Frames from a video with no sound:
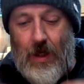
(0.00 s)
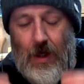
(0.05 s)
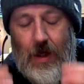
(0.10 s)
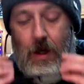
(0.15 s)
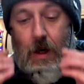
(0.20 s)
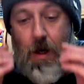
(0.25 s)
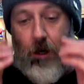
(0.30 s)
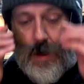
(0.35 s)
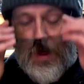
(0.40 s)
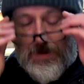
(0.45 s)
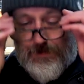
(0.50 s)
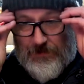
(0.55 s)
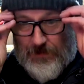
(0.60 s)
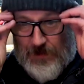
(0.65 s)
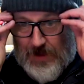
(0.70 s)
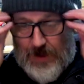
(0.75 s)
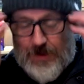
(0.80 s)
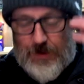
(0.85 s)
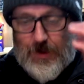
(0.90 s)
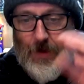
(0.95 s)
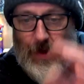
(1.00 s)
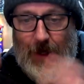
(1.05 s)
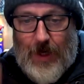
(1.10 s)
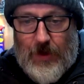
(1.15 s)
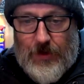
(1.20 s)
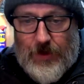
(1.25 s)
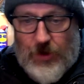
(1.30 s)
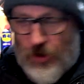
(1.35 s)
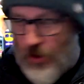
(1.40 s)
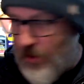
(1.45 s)
All right, so
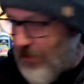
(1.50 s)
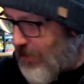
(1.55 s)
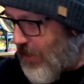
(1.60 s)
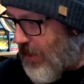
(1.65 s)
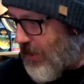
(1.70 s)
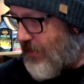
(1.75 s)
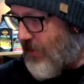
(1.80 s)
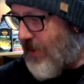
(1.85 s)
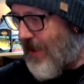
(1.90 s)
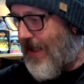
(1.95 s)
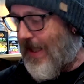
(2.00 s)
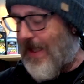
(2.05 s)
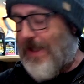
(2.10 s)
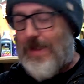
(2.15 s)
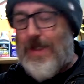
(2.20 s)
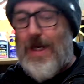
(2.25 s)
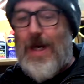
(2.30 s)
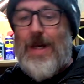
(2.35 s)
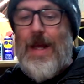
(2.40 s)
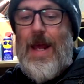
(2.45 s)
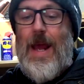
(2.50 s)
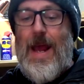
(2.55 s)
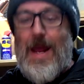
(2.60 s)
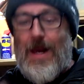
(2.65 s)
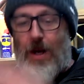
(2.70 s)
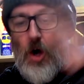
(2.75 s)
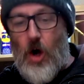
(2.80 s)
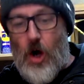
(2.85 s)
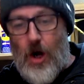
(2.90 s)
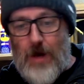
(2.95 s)
those two bikes we're going to get done,
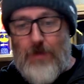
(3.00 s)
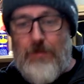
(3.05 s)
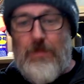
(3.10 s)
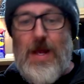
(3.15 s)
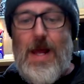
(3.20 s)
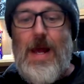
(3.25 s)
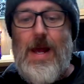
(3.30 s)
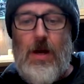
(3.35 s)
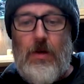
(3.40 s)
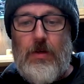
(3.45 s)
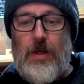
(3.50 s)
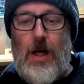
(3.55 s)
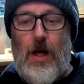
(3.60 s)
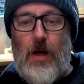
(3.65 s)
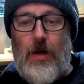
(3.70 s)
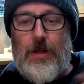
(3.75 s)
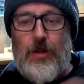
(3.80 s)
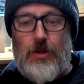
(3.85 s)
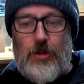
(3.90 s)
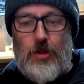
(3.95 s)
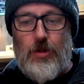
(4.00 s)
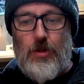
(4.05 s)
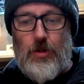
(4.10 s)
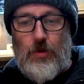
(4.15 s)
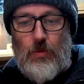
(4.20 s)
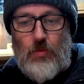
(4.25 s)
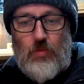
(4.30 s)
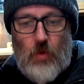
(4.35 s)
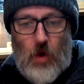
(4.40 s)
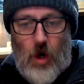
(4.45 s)
and I am now going
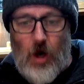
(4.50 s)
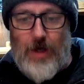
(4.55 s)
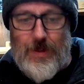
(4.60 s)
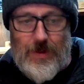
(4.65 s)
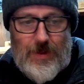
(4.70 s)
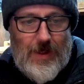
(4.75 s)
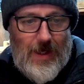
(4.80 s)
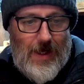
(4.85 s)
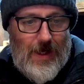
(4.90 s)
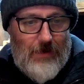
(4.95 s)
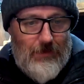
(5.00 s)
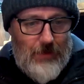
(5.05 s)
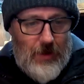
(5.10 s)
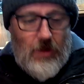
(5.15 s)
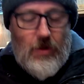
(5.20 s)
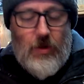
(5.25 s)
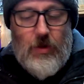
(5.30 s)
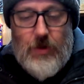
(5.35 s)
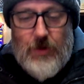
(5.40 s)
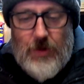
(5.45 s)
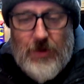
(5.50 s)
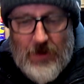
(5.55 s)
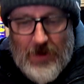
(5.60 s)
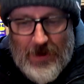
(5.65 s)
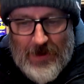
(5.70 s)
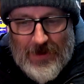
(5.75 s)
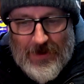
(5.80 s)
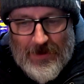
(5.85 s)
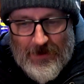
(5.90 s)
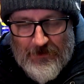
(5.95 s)
to write down, because
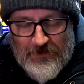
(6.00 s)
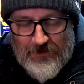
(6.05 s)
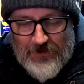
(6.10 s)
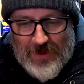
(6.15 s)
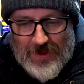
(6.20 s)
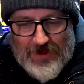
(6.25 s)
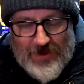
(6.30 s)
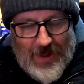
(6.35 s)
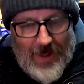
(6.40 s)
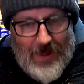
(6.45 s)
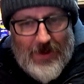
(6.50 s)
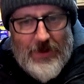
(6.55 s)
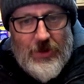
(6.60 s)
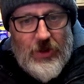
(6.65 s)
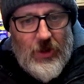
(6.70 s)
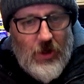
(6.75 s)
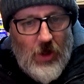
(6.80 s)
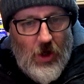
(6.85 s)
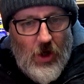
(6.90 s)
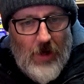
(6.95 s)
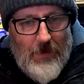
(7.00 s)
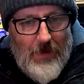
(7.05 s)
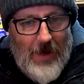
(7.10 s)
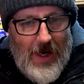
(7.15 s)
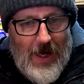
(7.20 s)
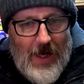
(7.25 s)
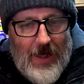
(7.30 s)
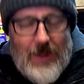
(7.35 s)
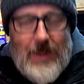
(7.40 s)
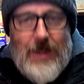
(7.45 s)
it's only July,
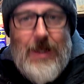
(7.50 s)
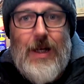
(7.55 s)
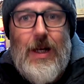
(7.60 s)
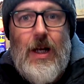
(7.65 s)
Mark.